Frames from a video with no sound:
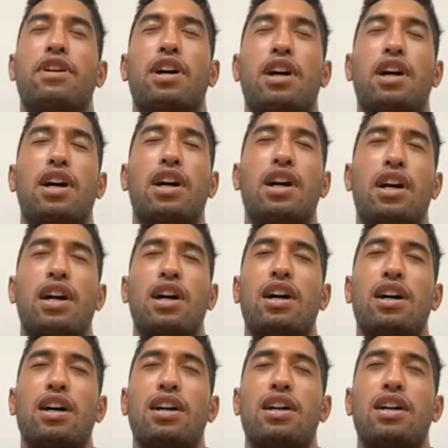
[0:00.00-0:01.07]

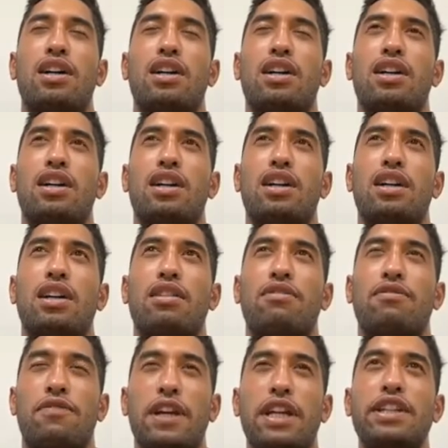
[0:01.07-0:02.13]
Uh,
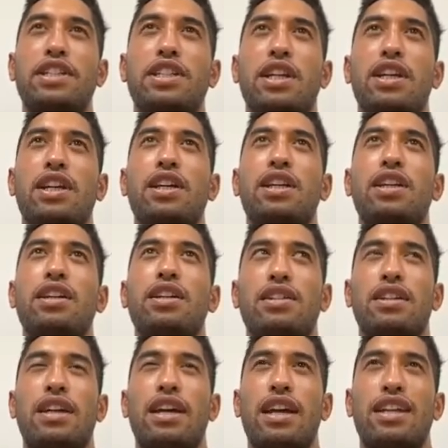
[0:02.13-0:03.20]
Fiji
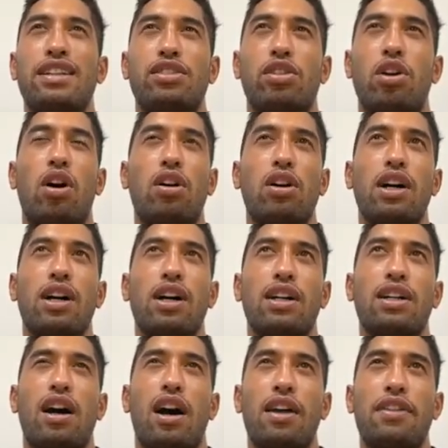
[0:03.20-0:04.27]
and Tonga.
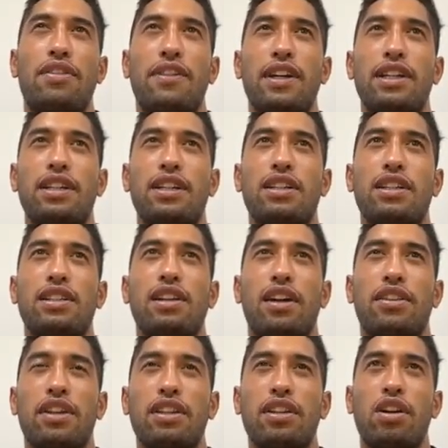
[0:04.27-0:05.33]
I think I
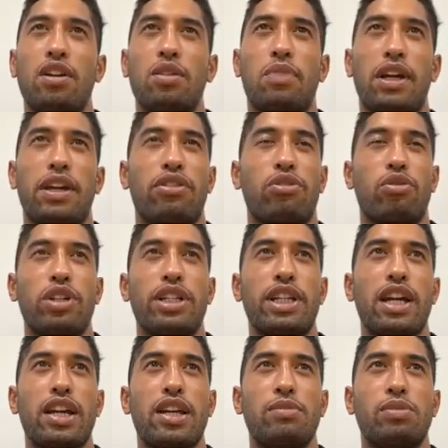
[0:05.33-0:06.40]
think they're only playing three
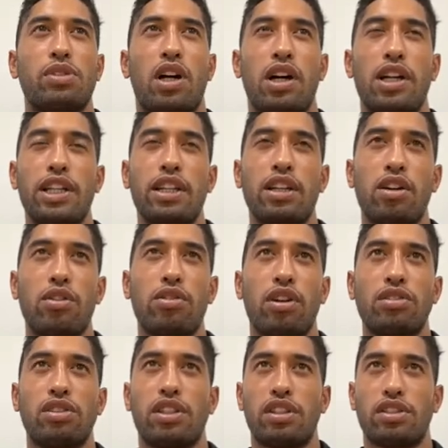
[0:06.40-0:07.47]
games. I only know
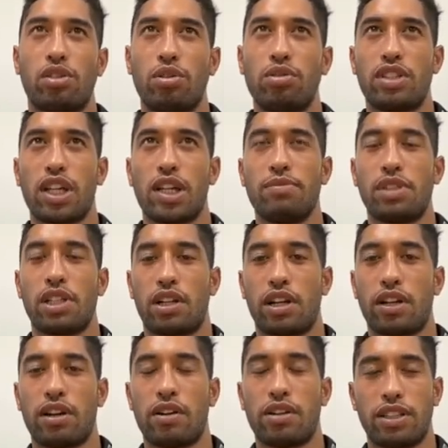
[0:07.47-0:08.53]
those are the two teams that I
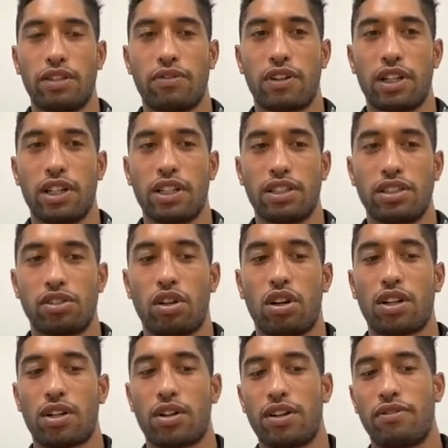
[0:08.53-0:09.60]
know are definite is uh,
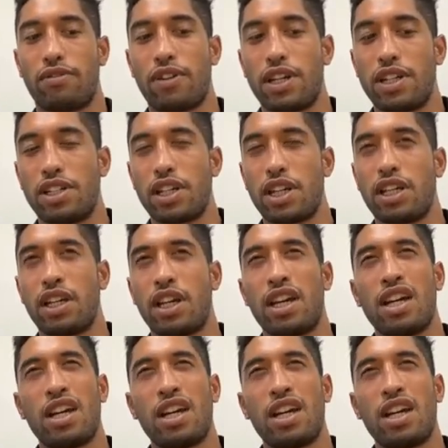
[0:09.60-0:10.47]
Tonga and Fiji.